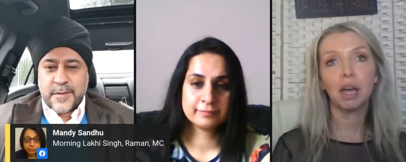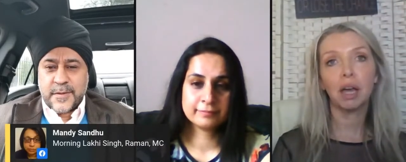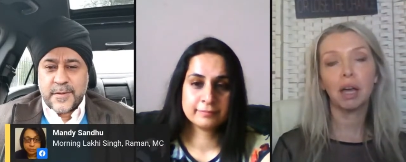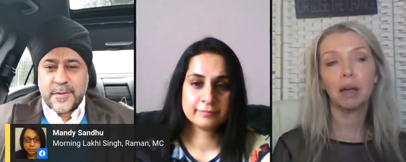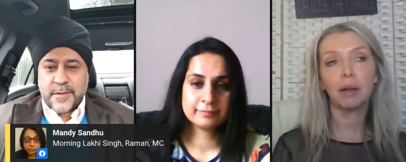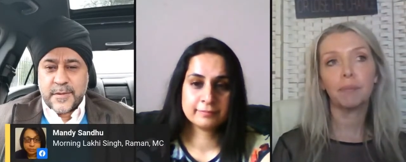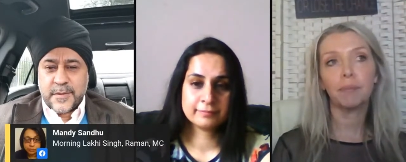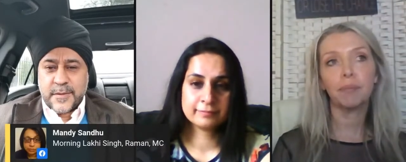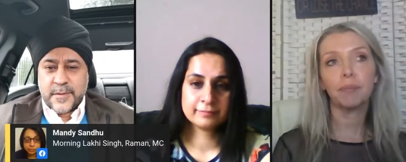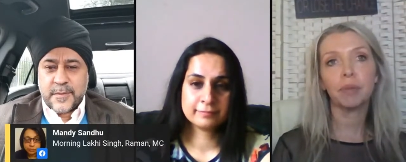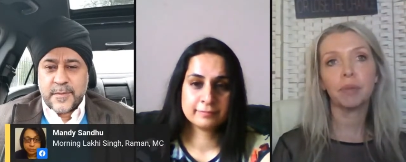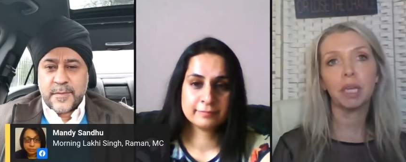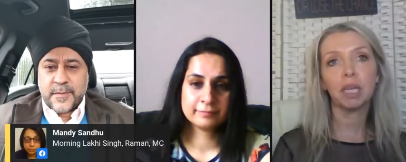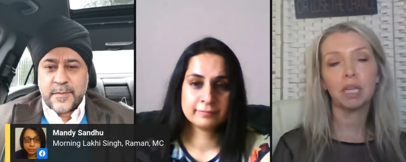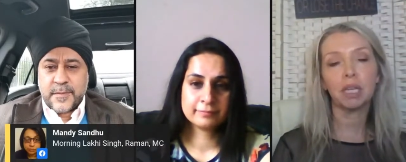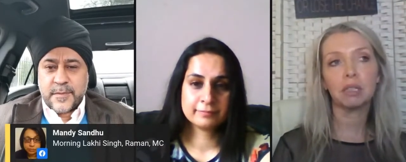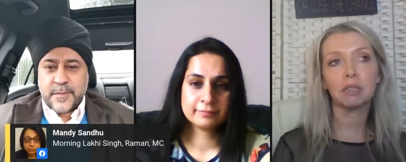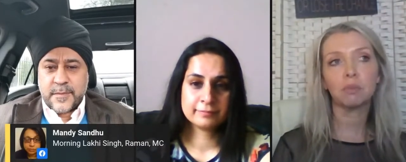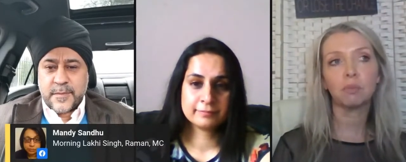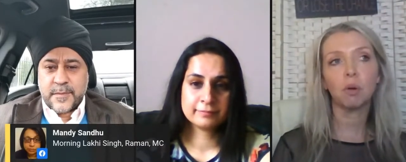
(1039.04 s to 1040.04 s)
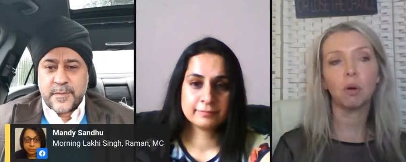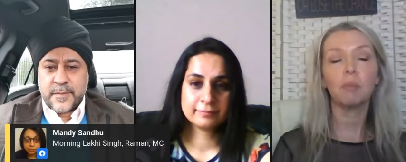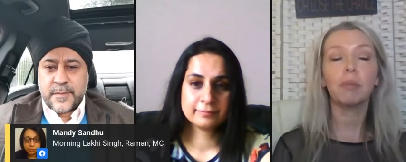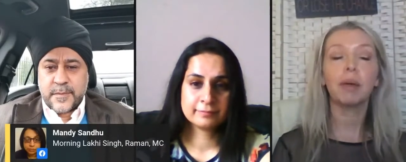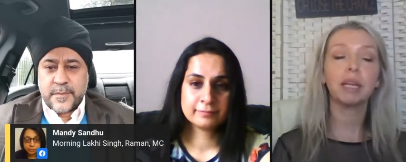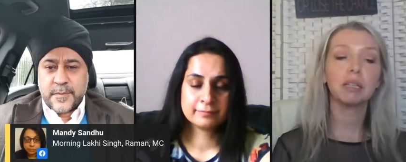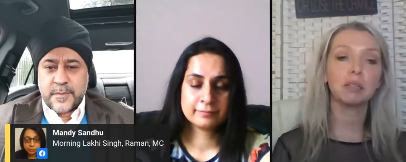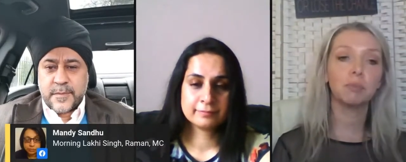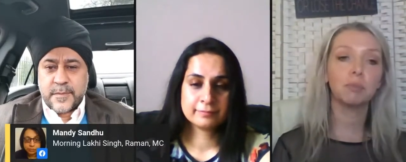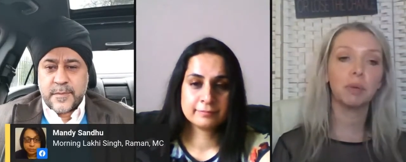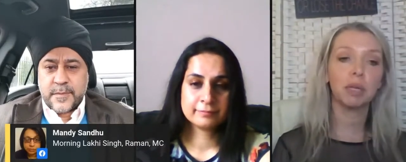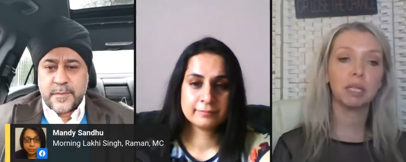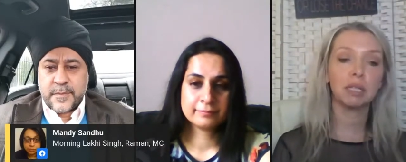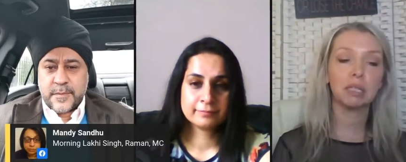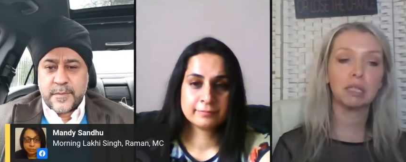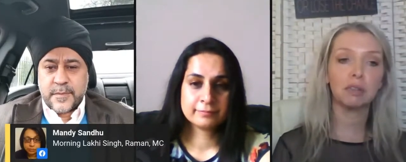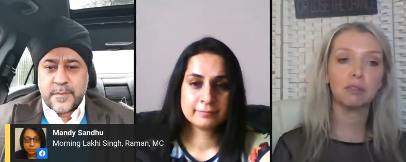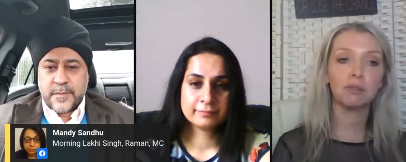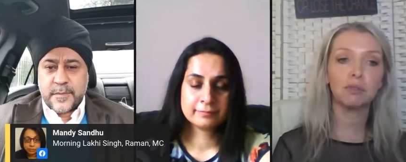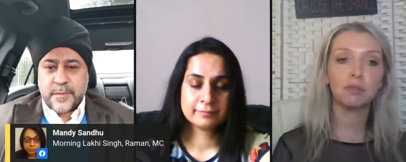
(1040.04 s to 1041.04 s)
Speaker 1: um, is what makes the
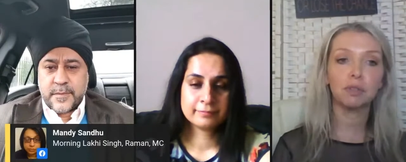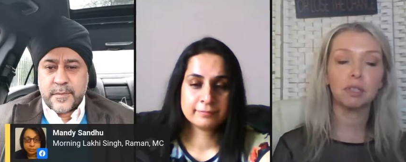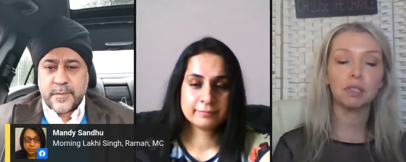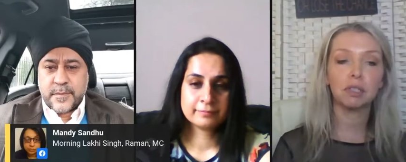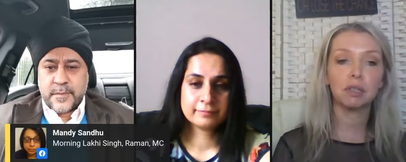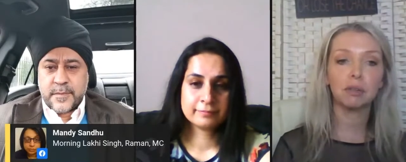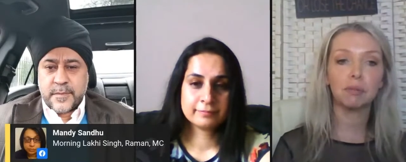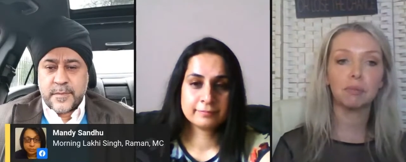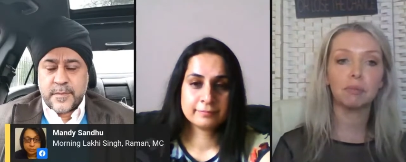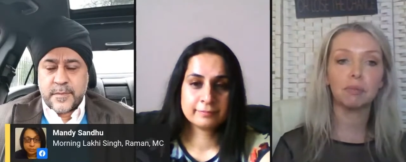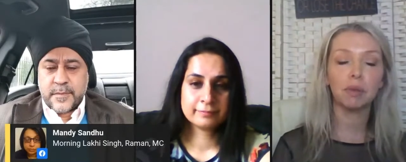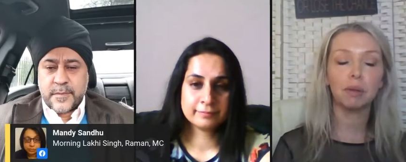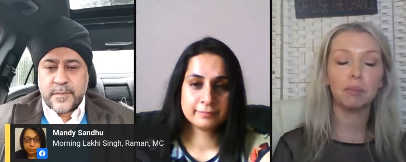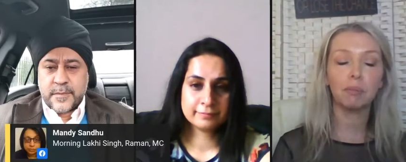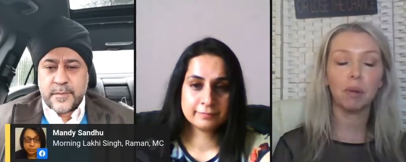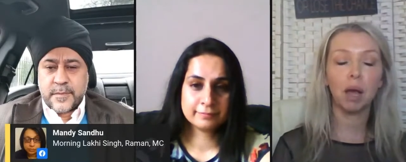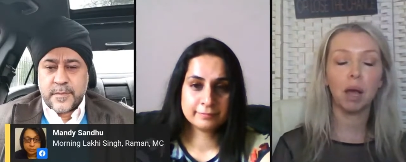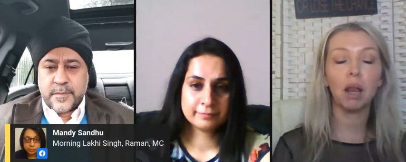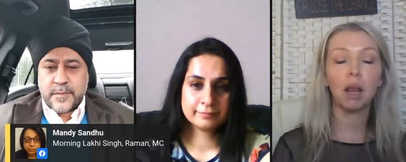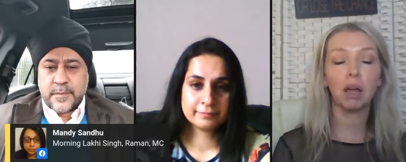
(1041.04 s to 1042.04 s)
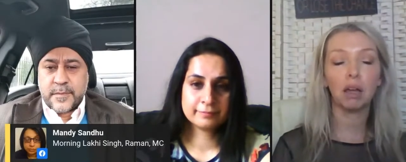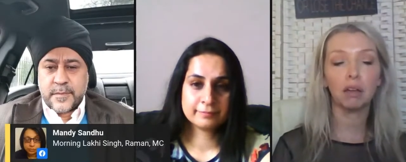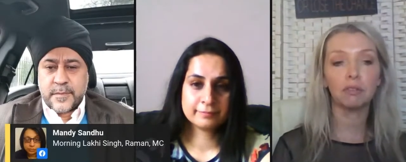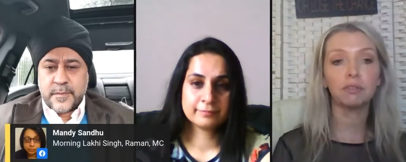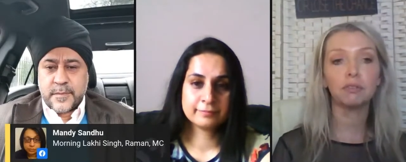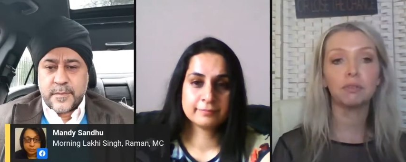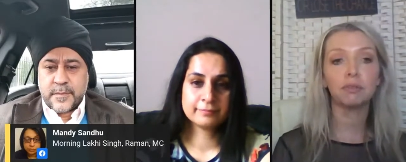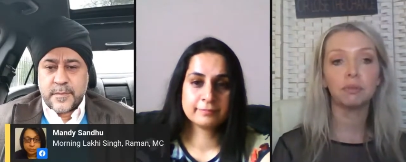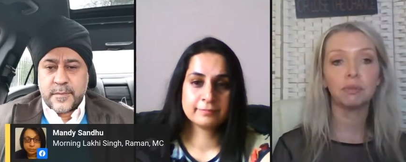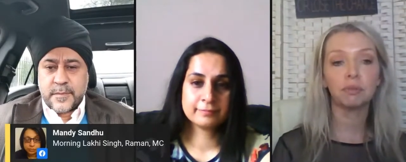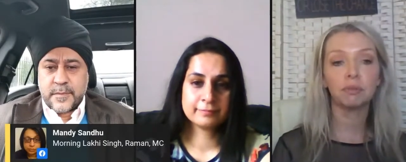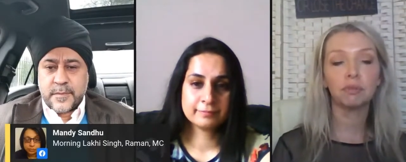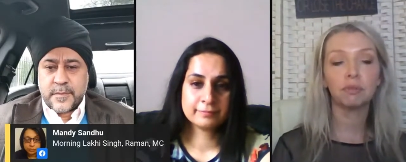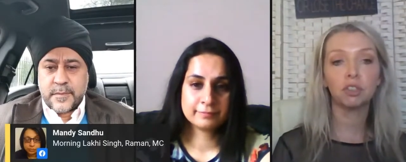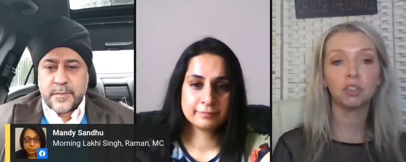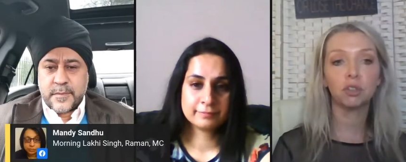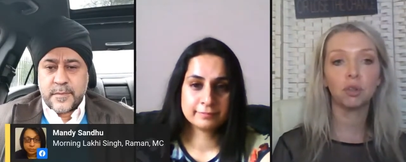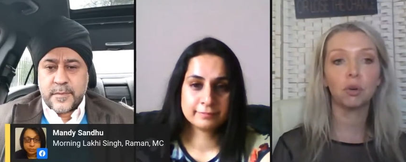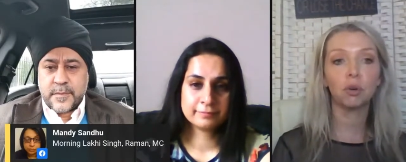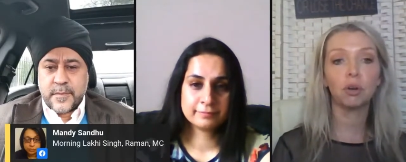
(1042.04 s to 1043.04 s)
biggest difference in, in my life, for
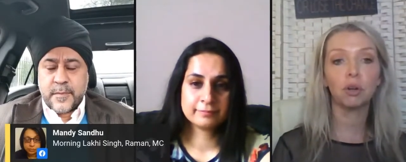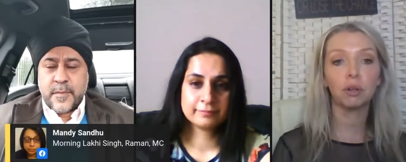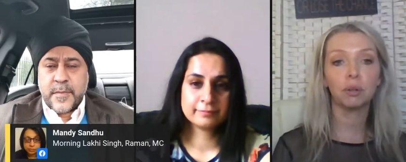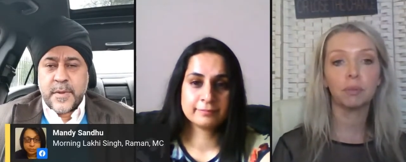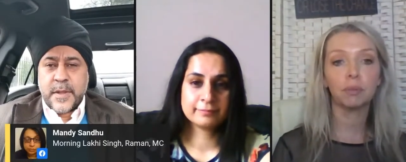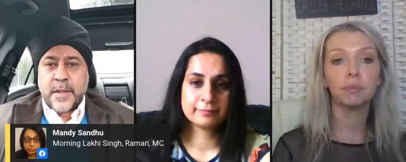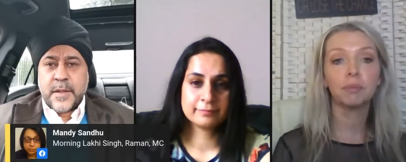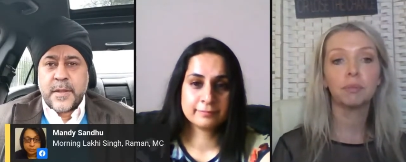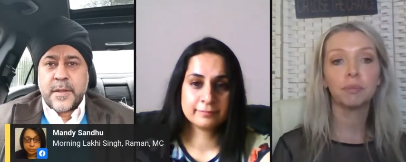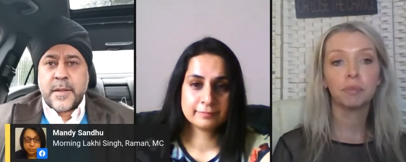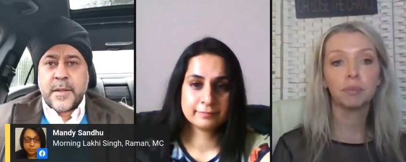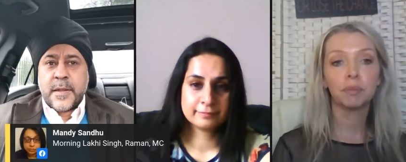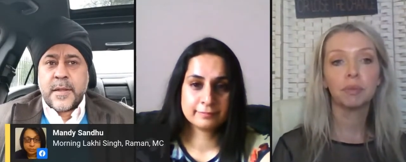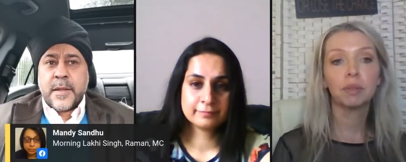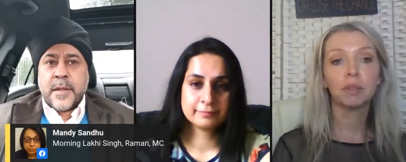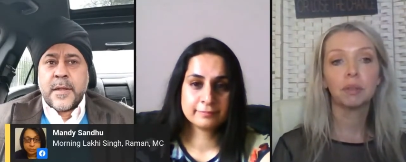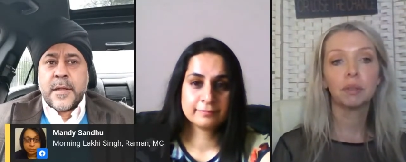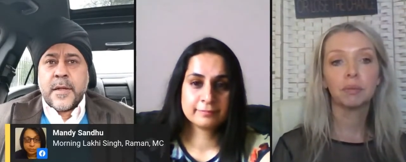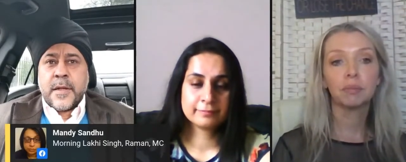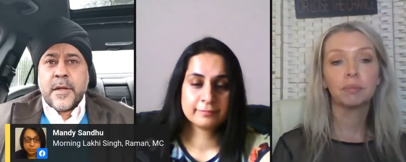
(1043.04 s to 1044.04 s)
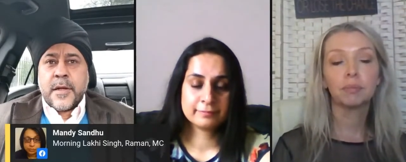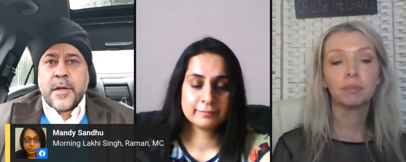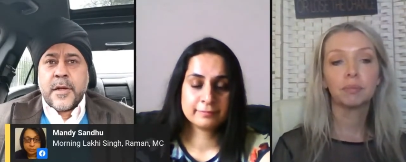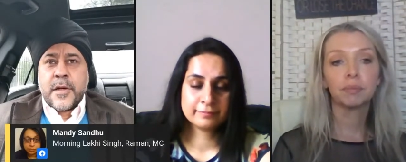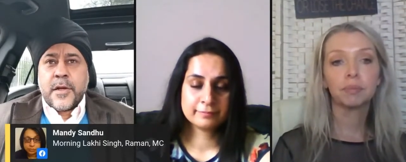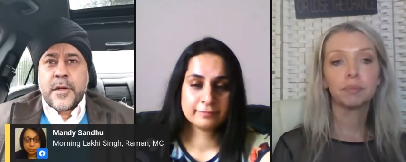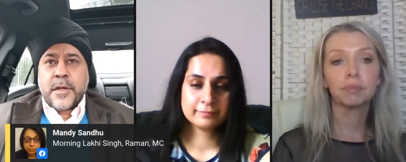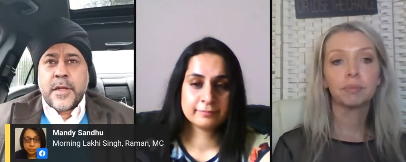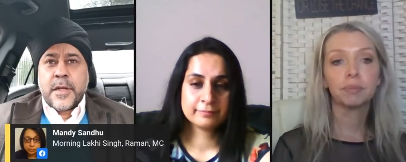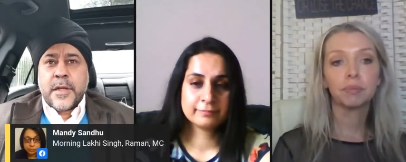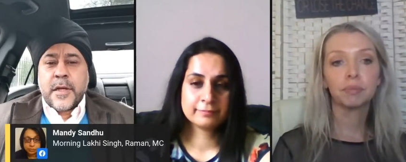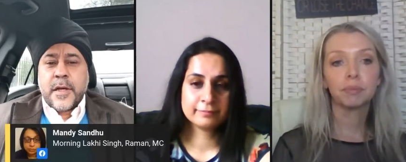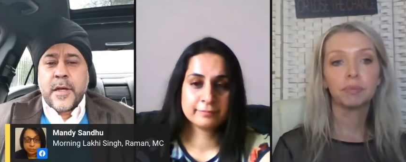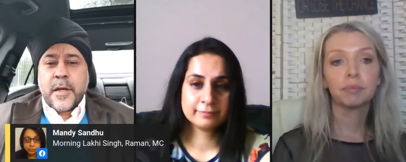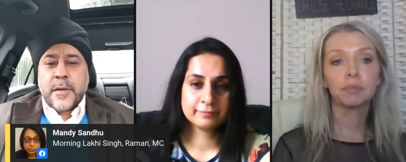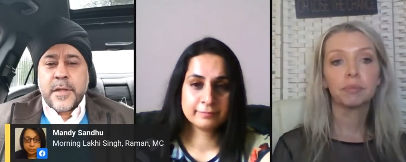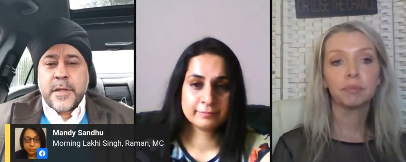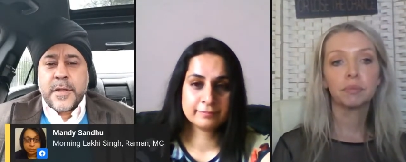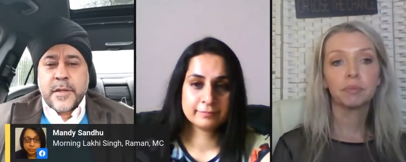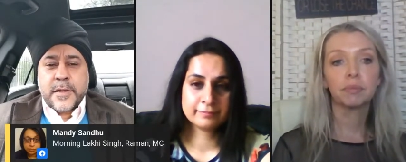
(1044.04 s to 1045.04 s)
sure.
Speaker 2: Yeah,
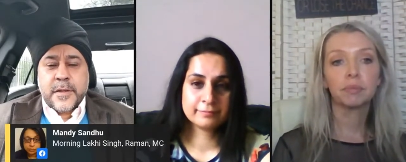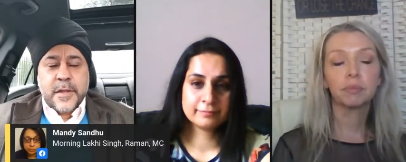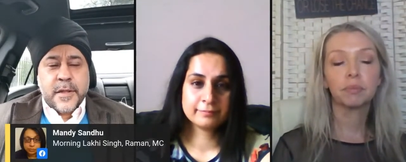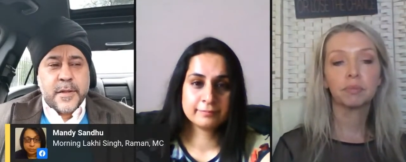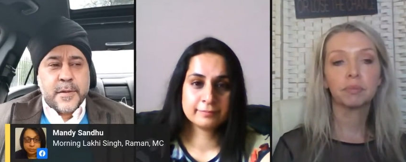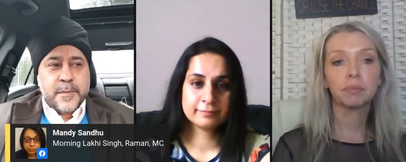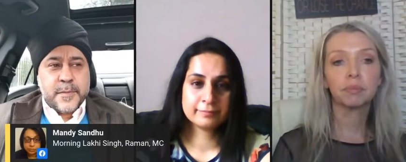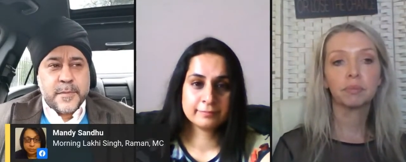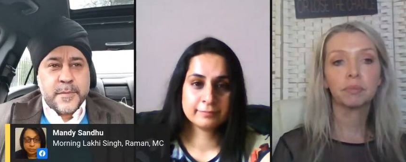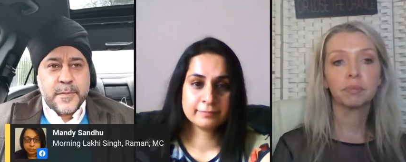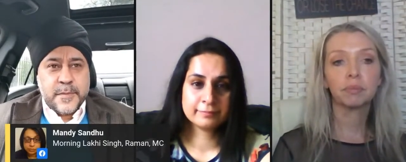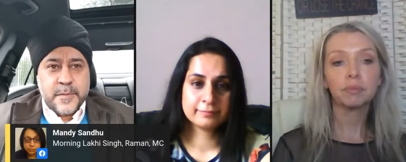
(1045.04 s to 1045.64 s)
I think uh,